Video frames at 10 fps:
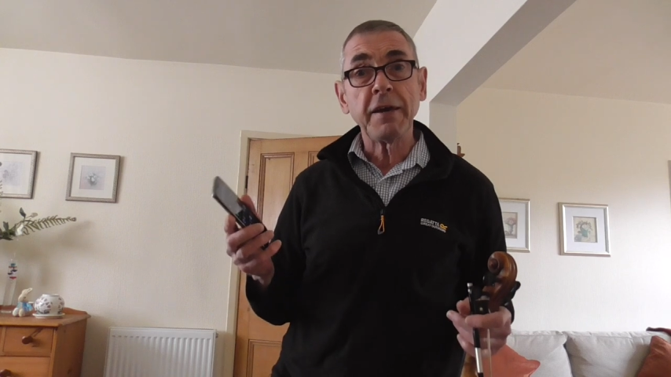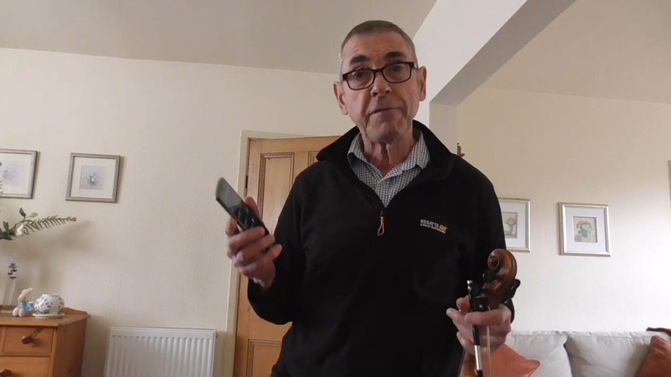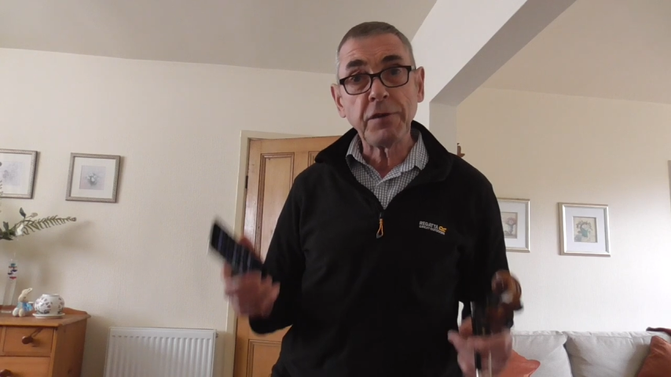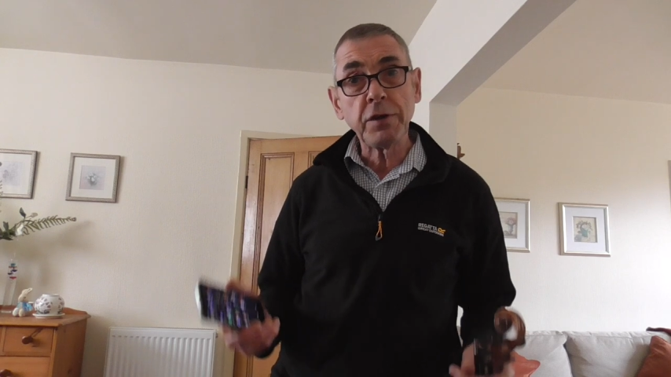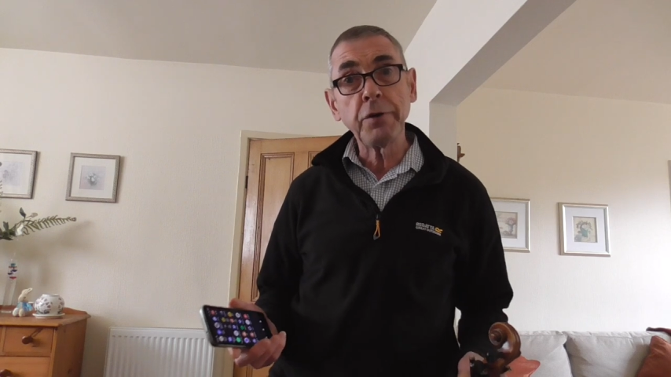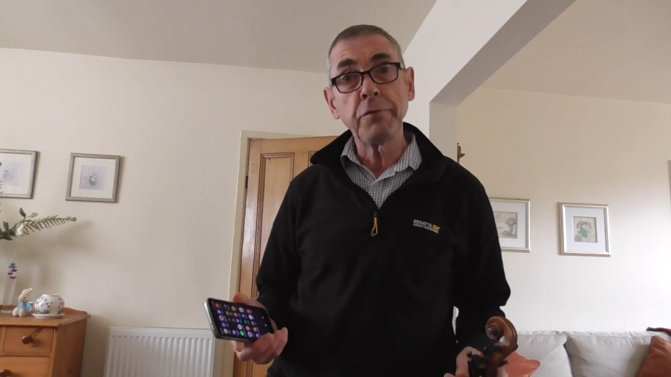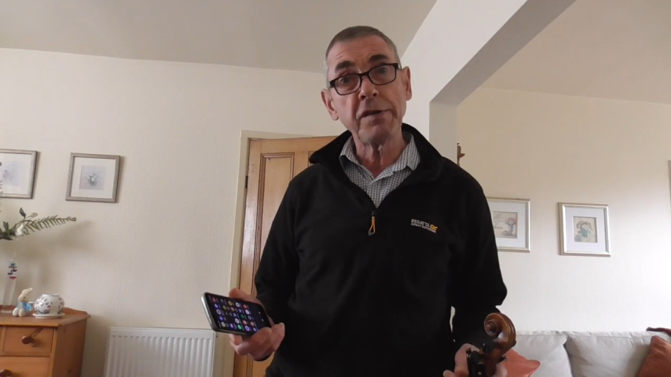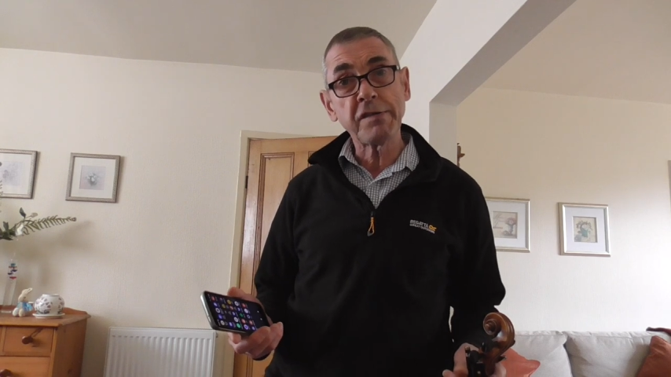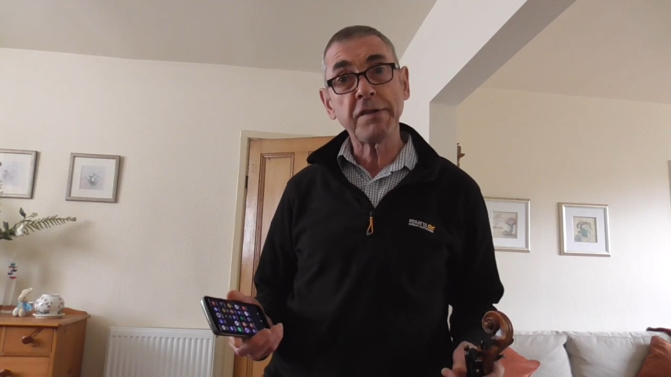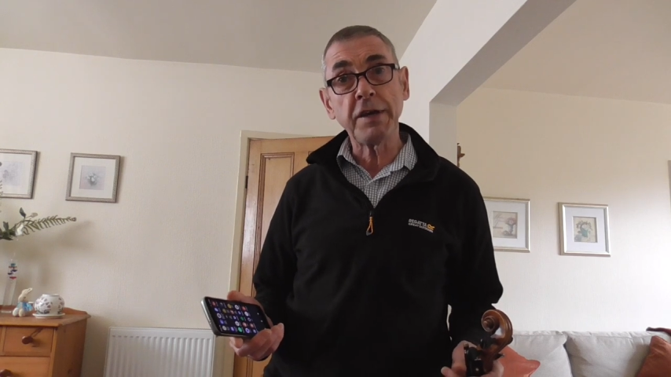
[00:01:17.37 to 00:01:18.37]
if you
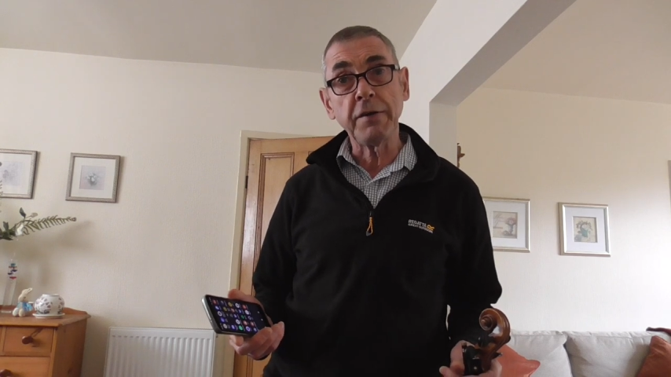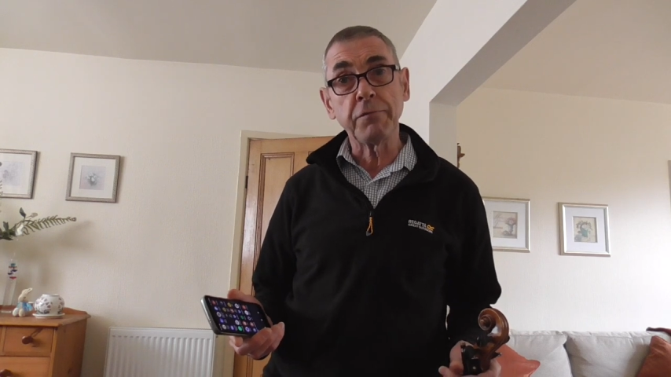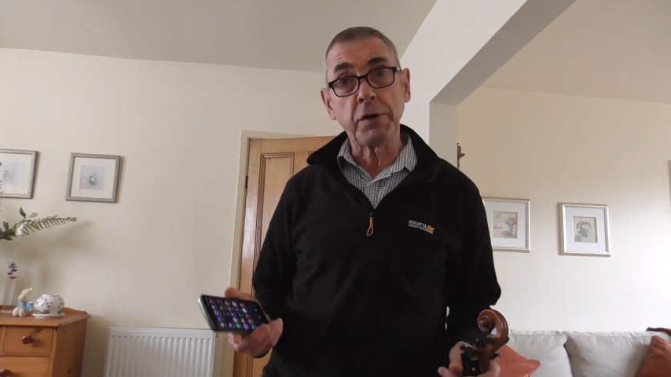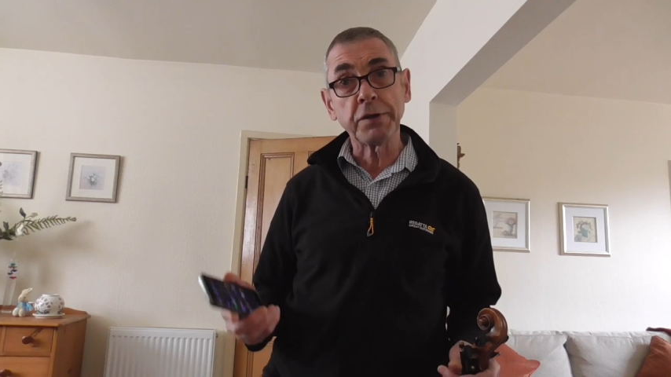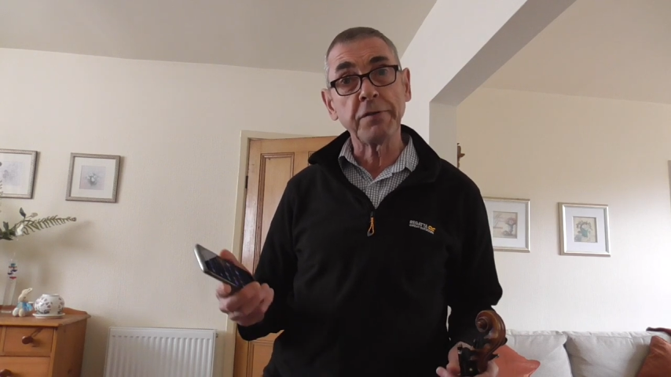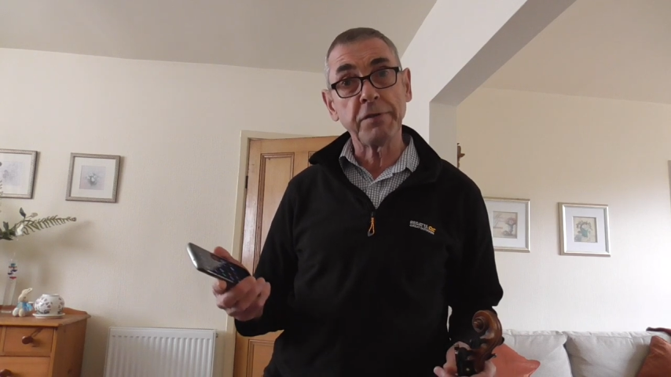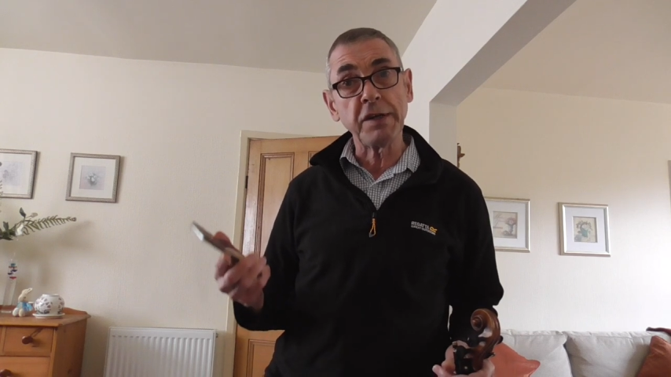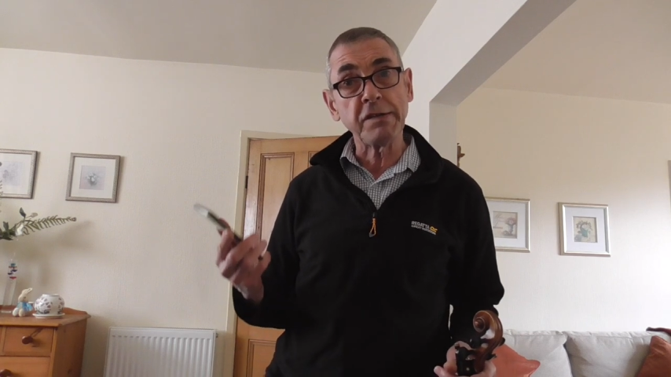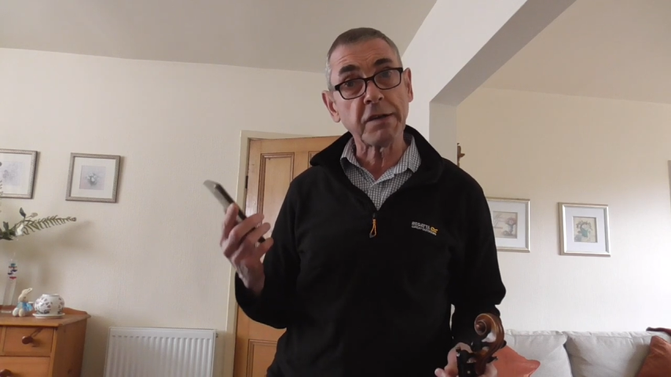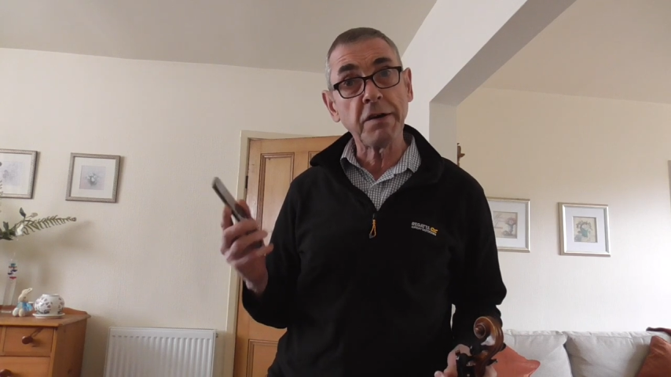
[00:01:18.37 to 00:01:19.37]
receive one of
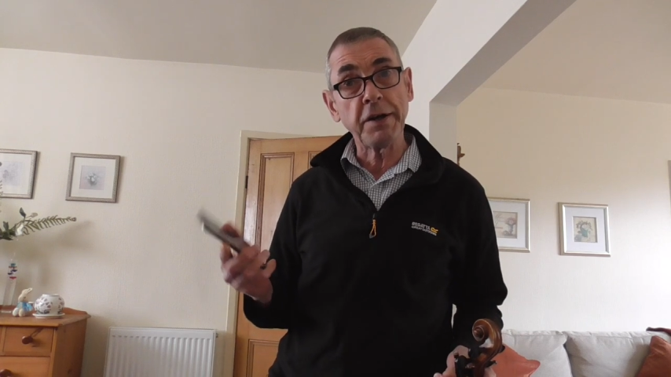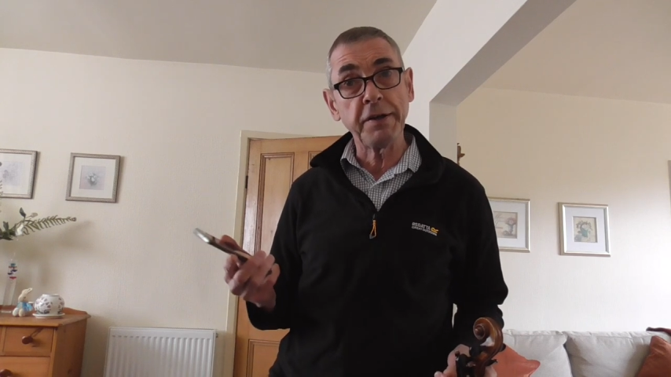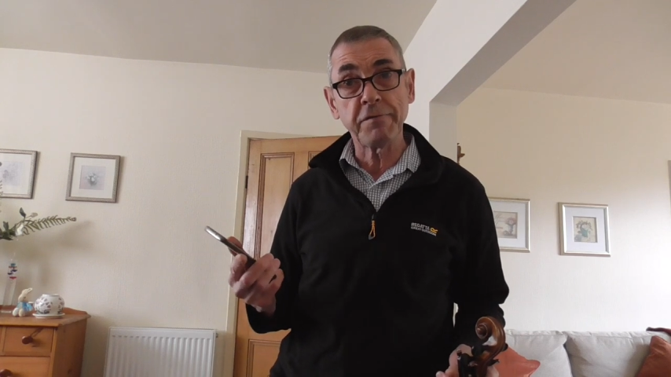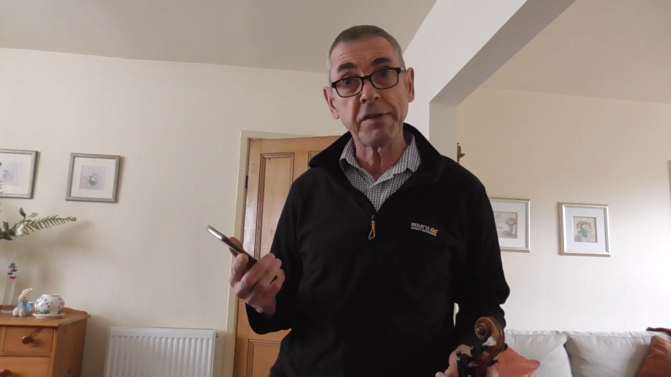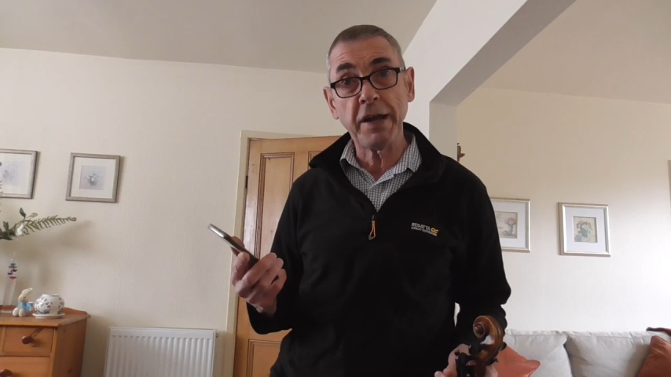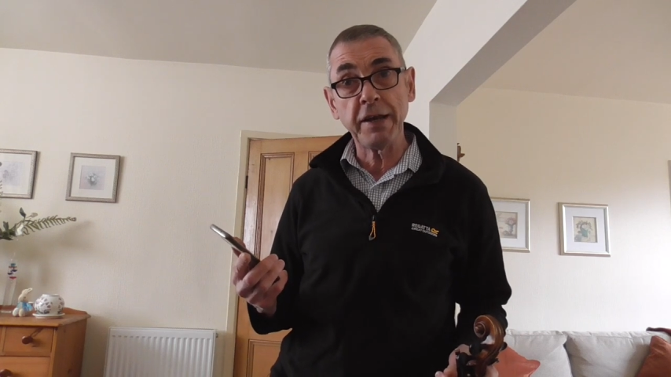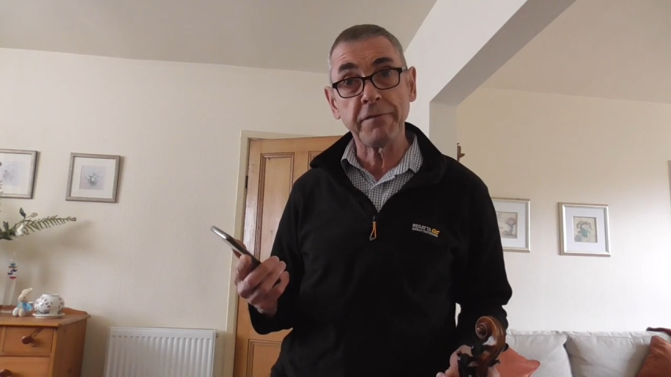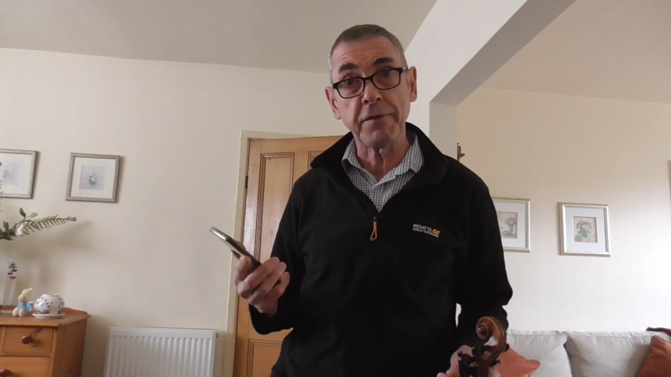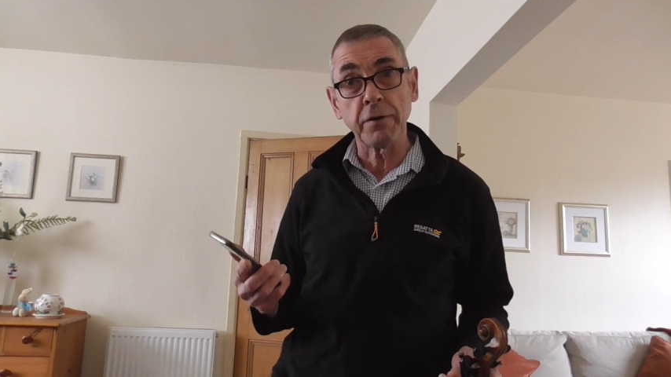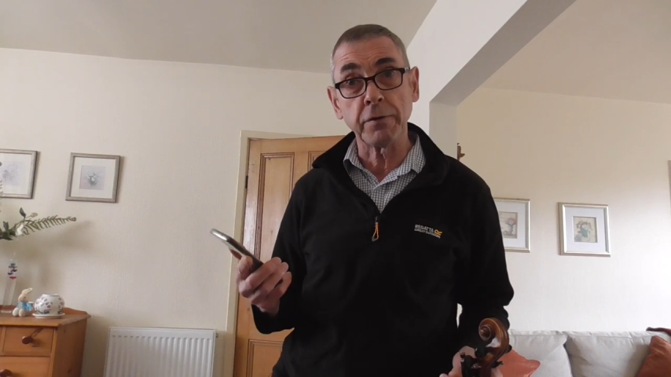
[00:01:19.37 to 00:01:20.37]
these kind of
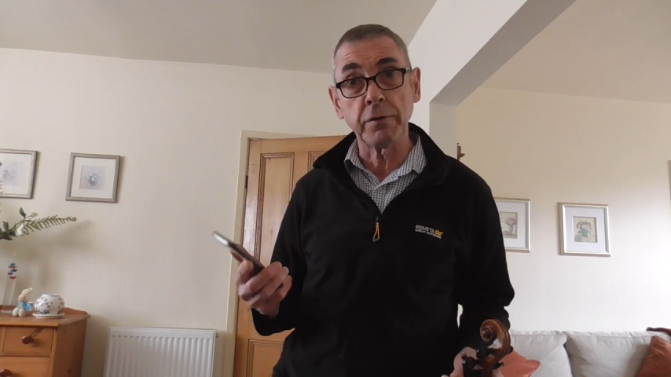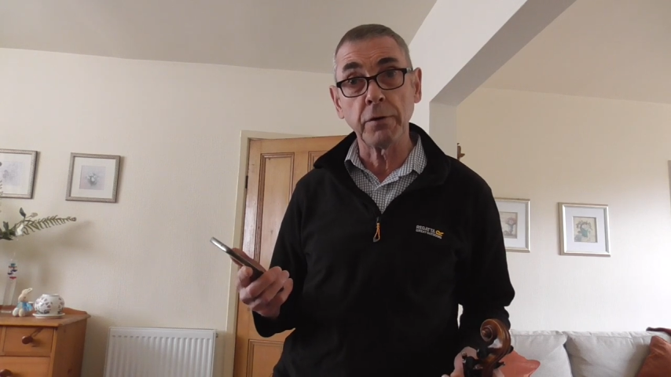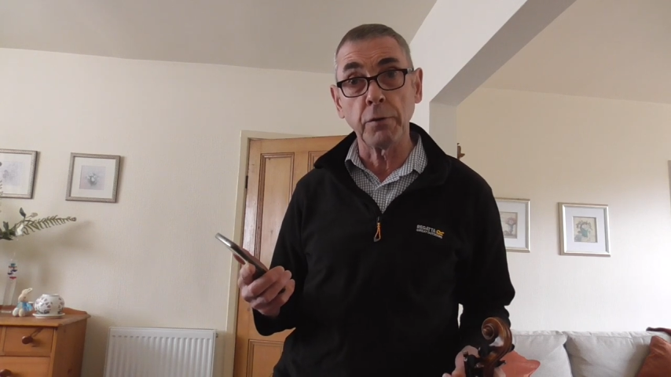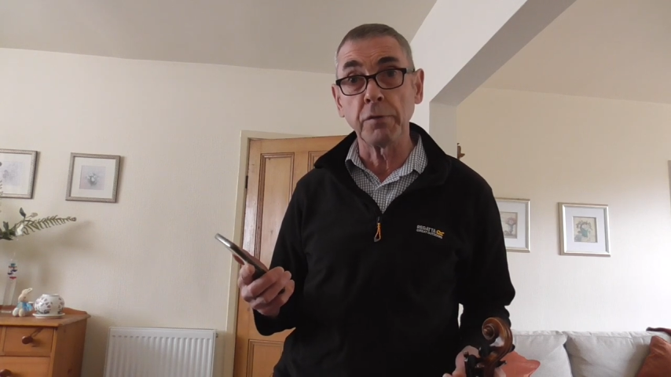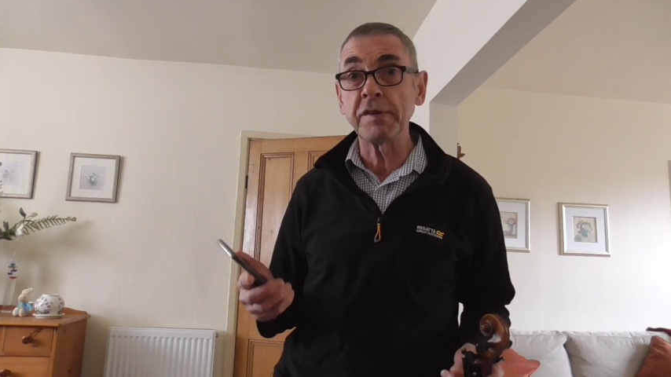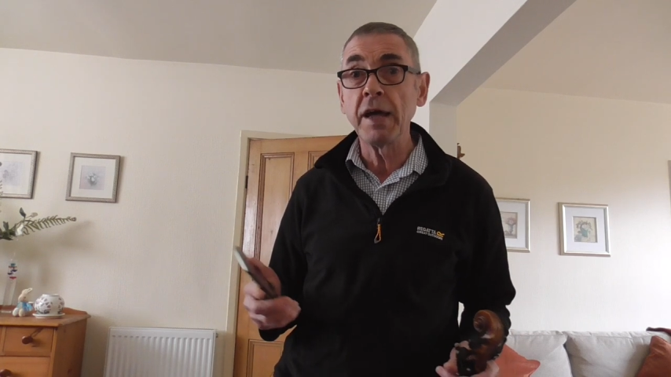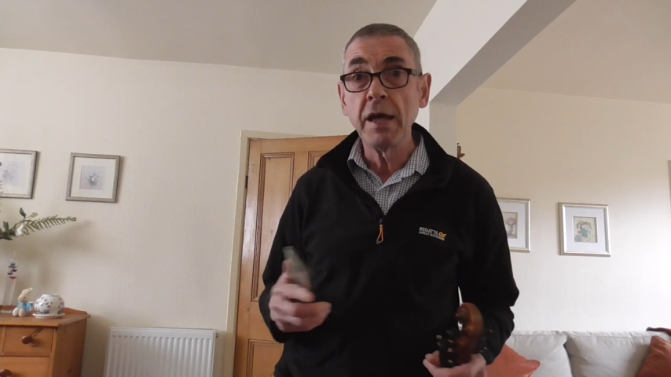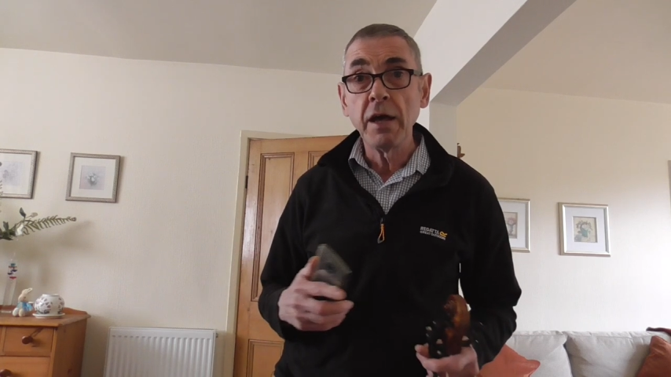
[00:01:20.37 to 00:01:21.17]
telephone calls,